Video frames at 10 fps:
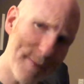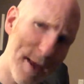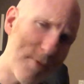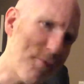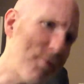
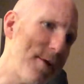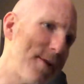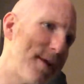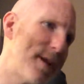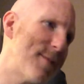I
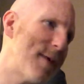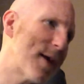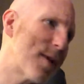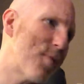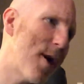really need to
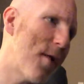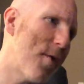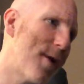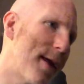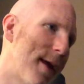make it a
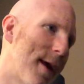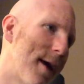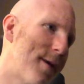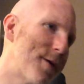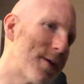priority
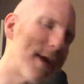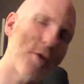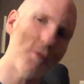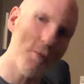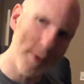to
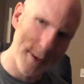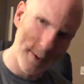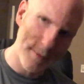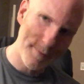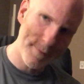get
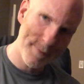real